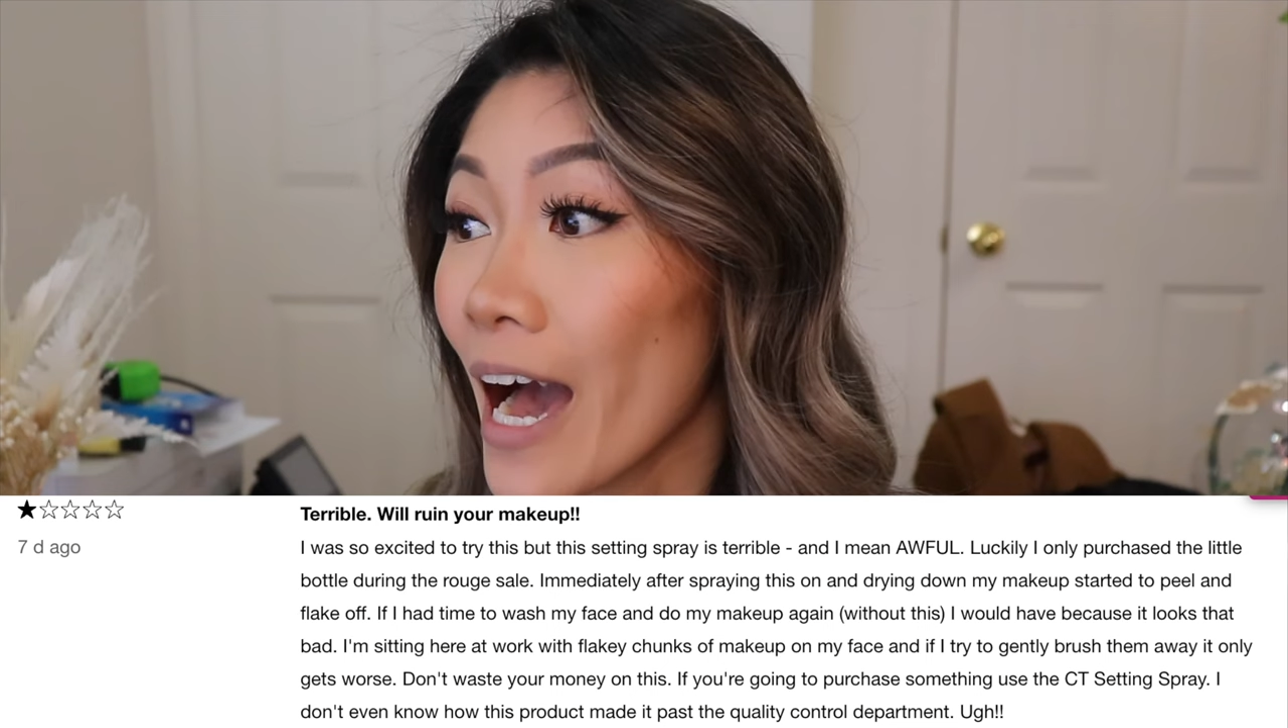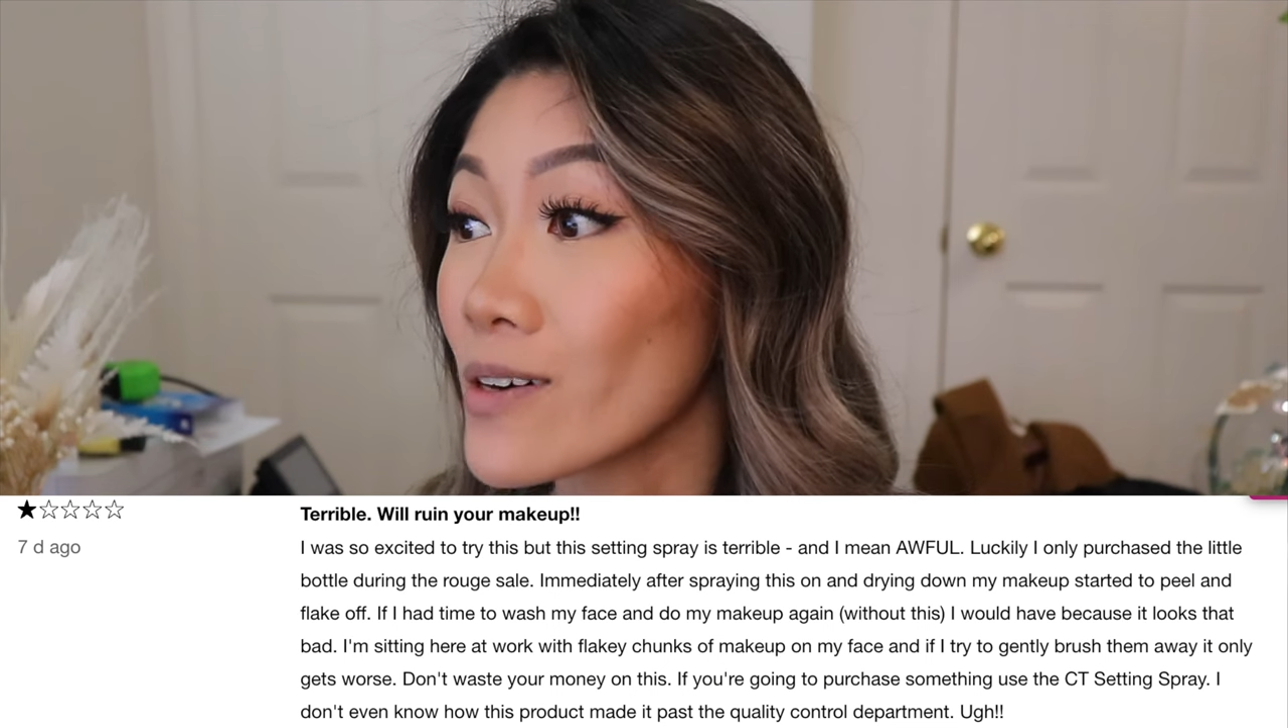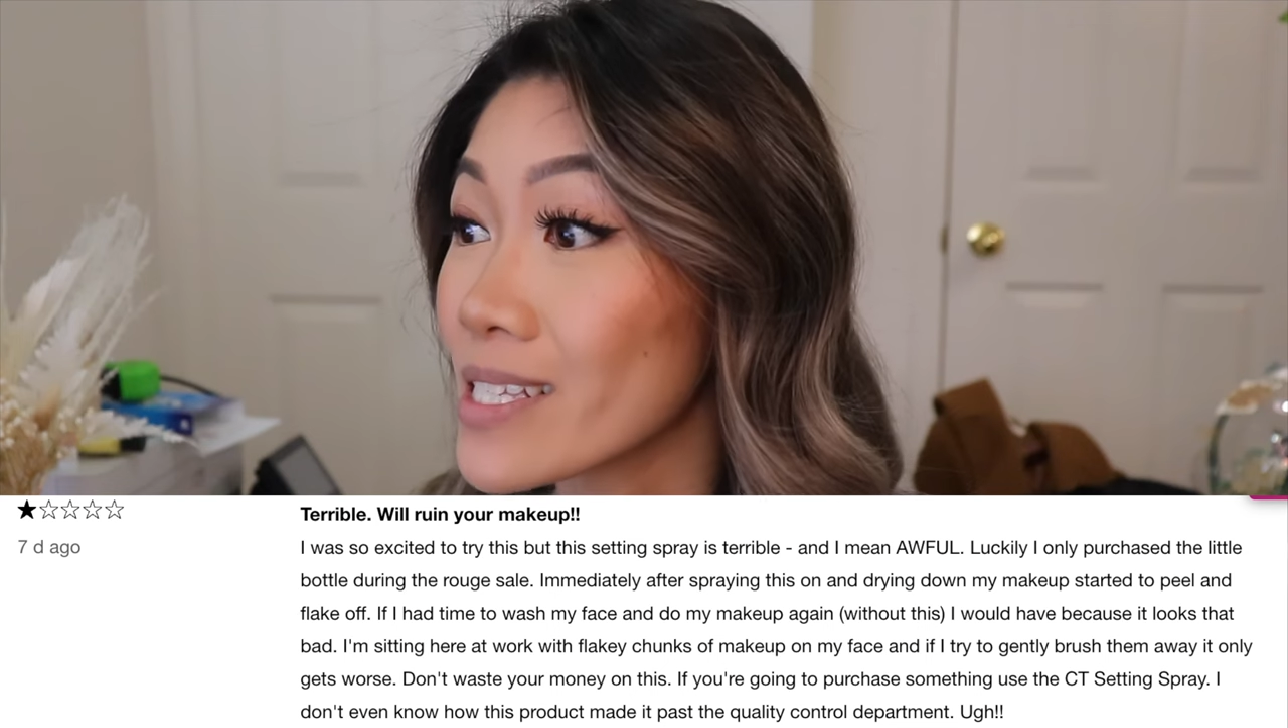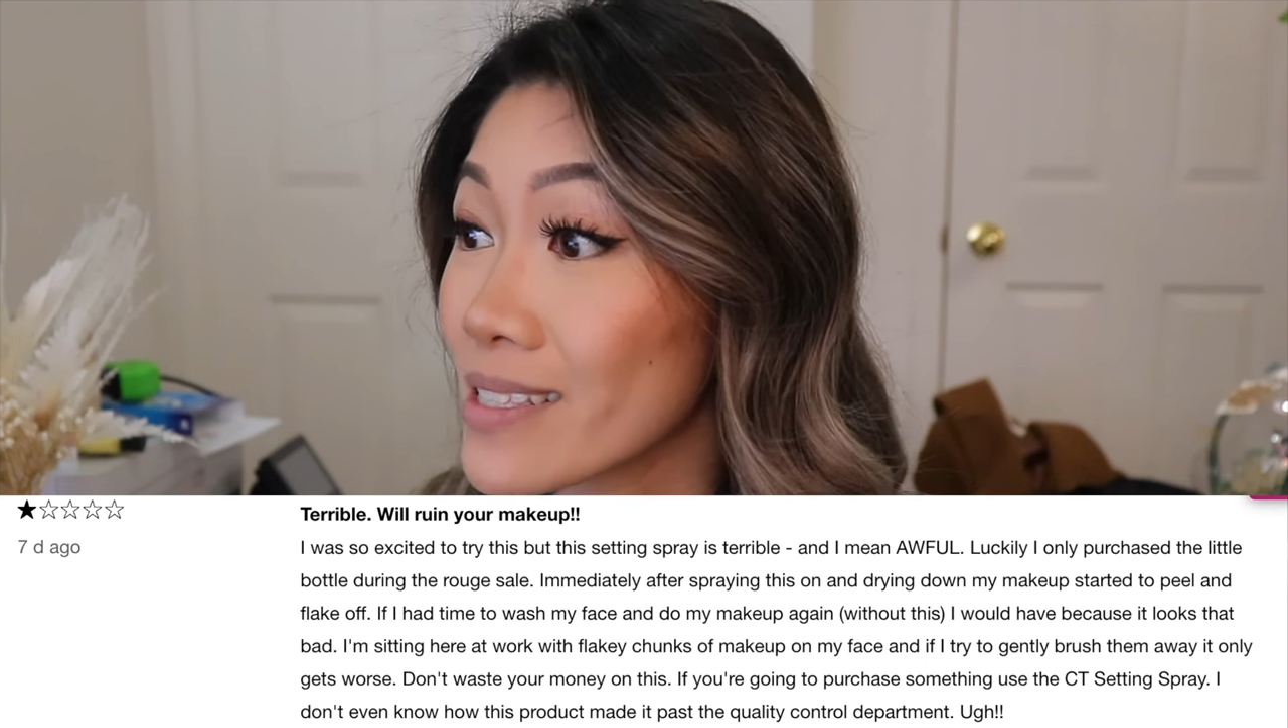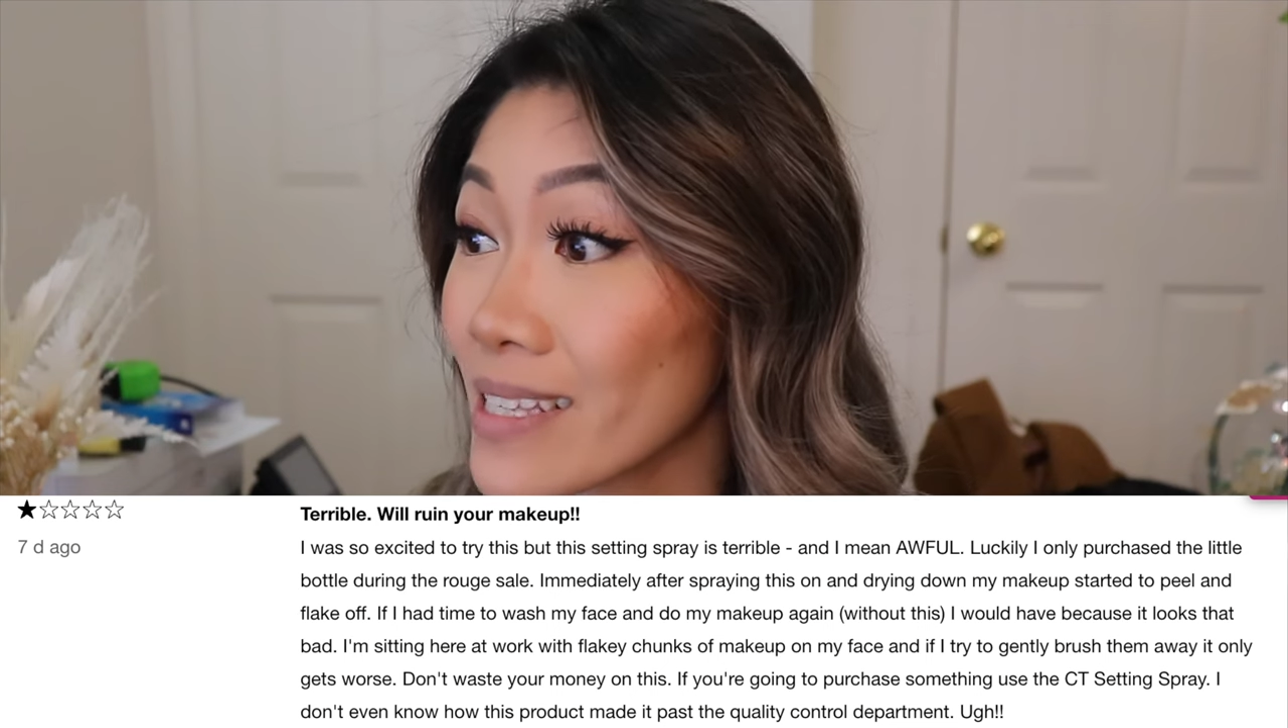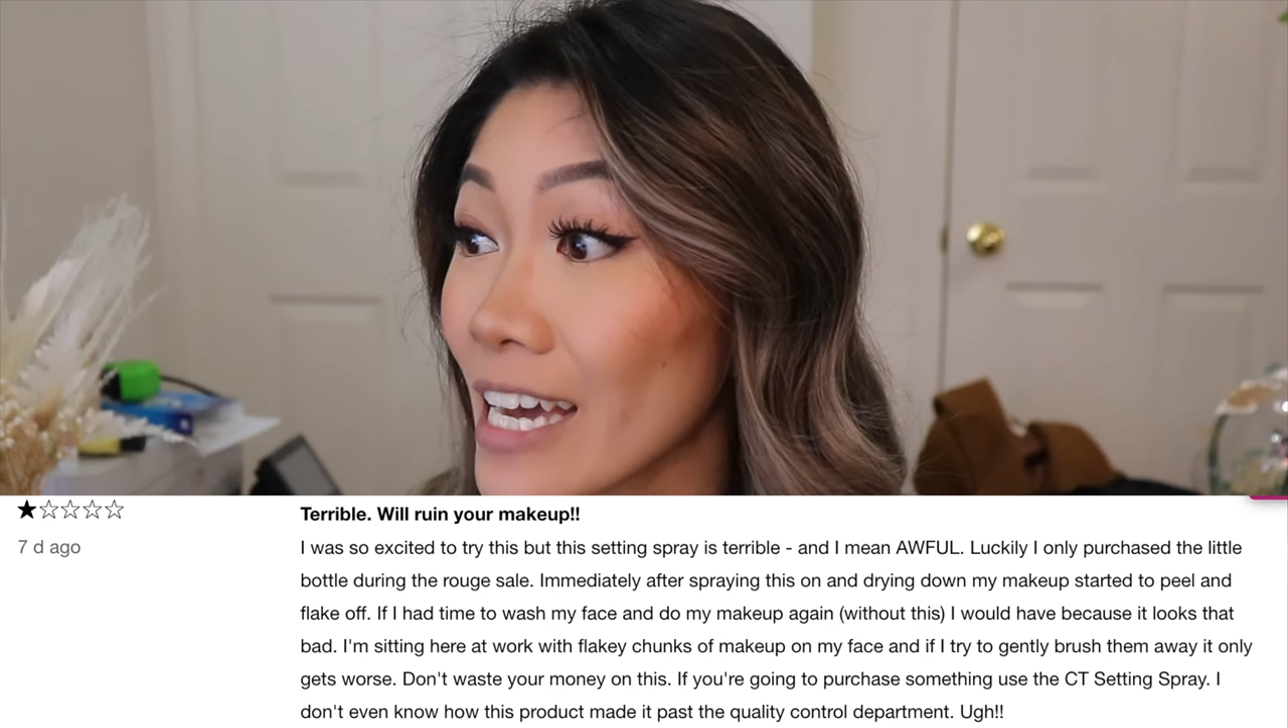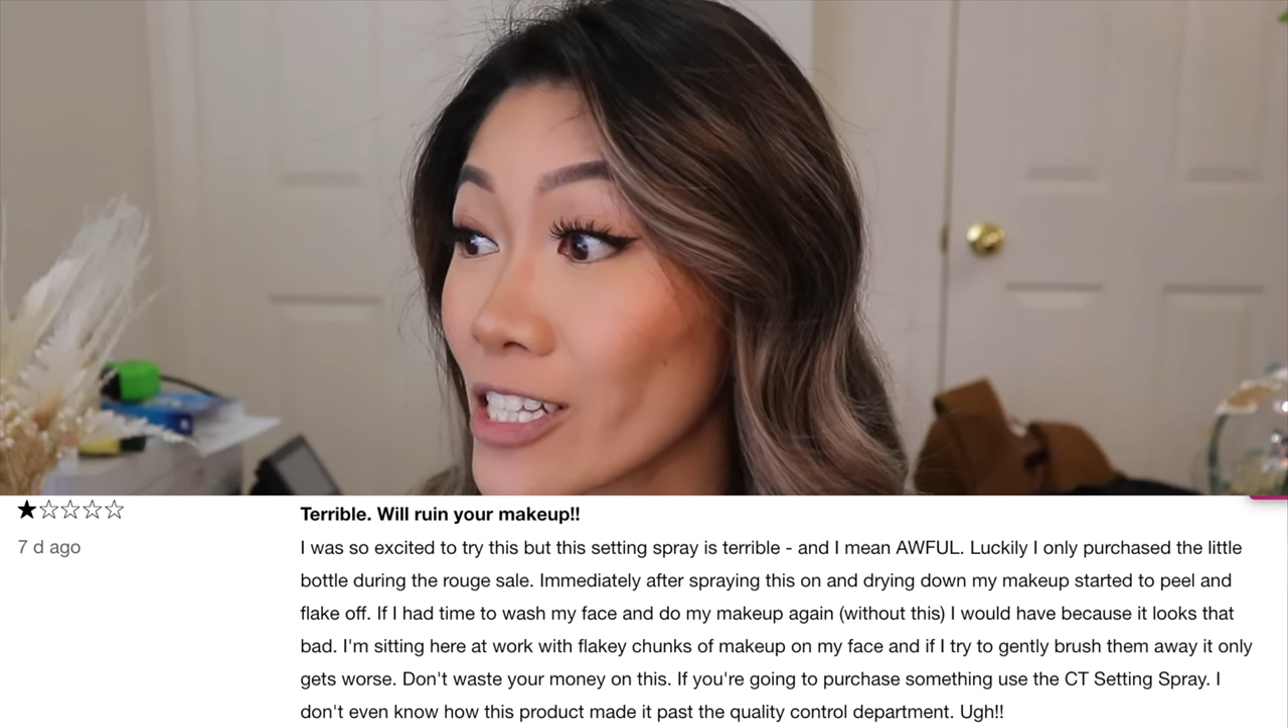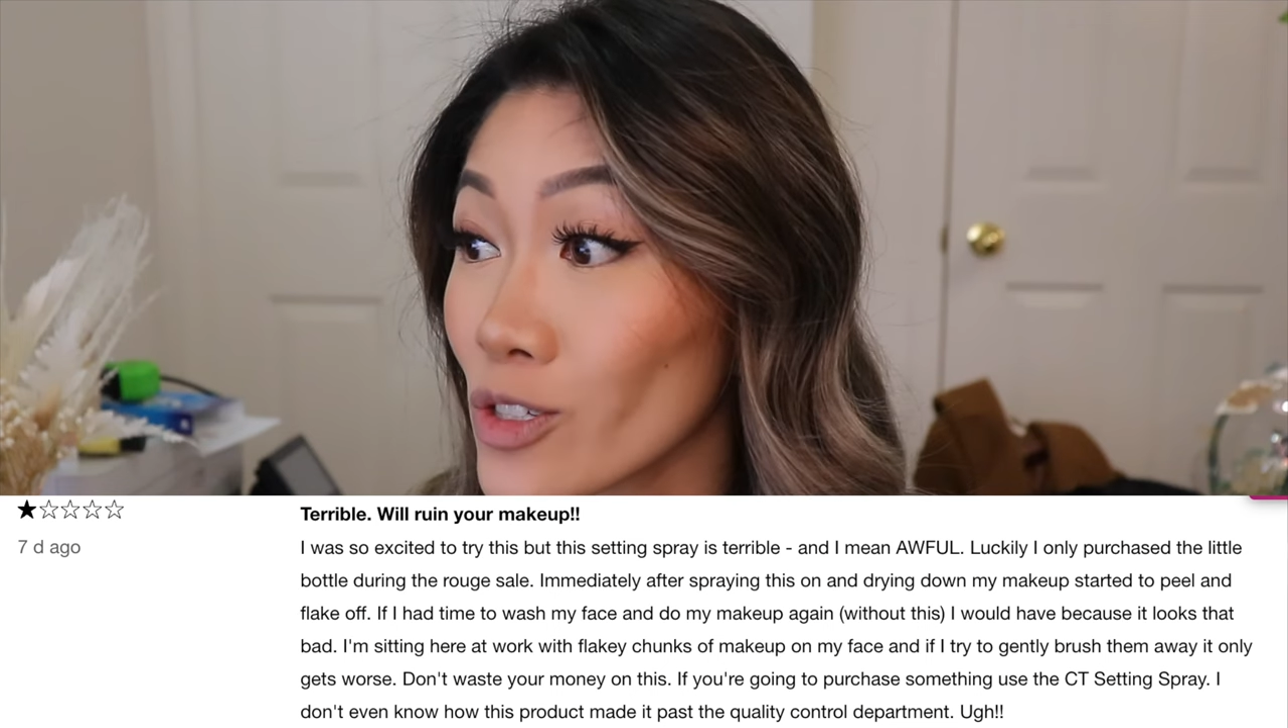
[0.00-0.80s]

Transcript: I was excited